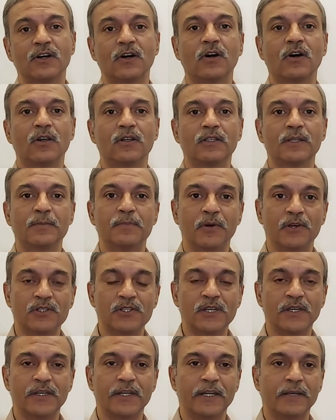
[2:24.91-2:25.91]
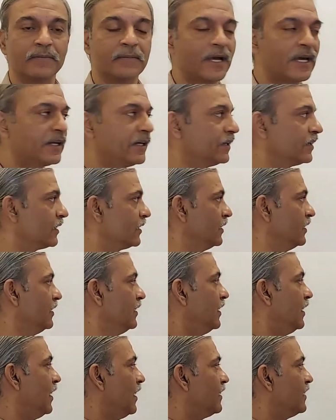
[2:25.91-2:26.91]
or the person getting married,
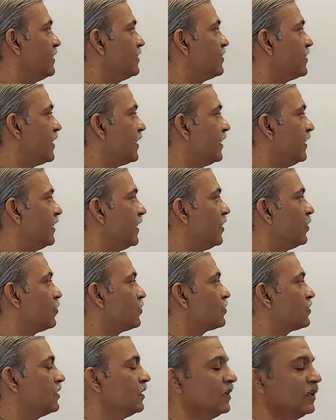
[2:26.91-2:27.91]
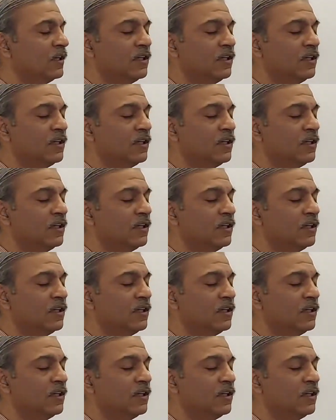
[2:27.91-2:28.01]
and the second house,